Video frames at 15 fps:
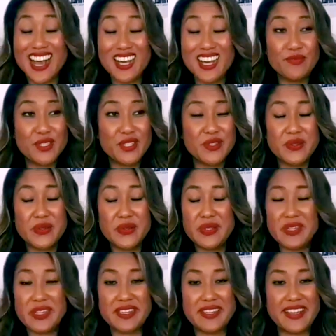
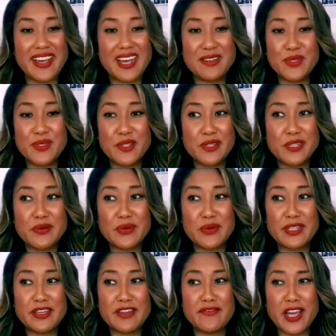Absolutely. Absolutely.
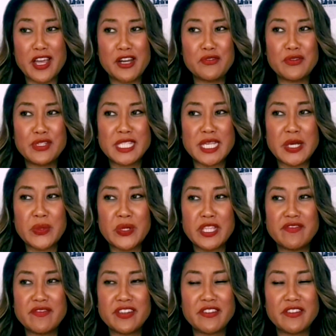I always say we
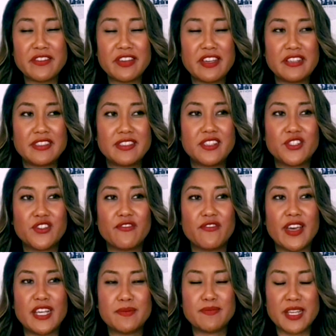live in such a
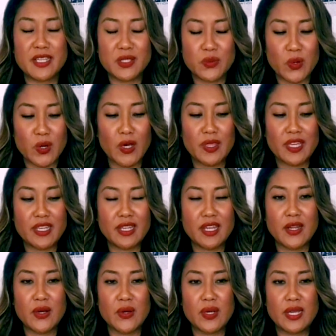fast-paced world, and,
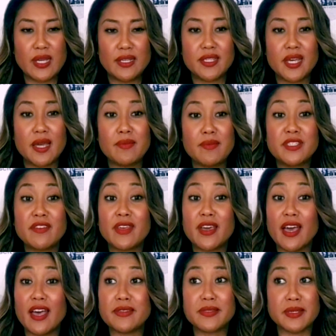time is of the
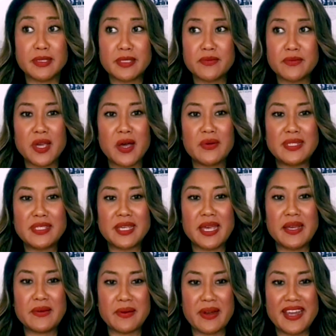essence, we always
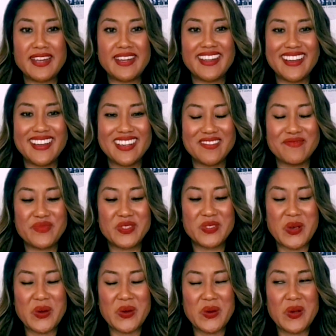say, right?
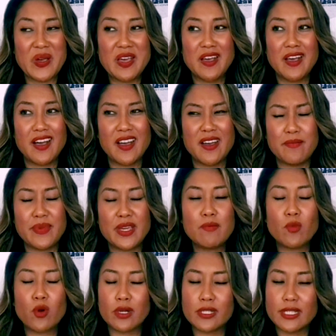So being
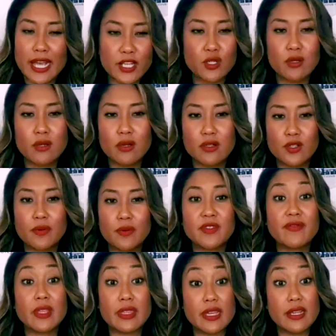more intentional in terms
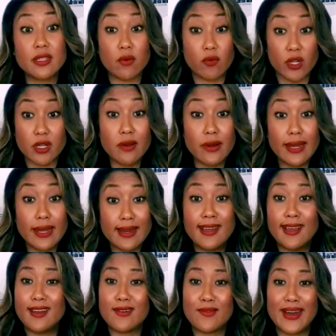of the things that we're
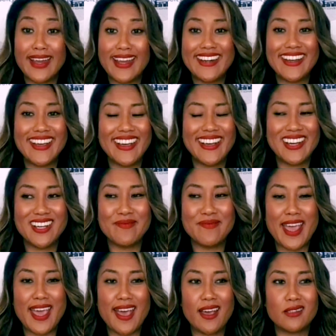doing, right?
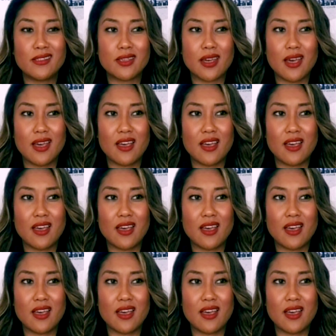And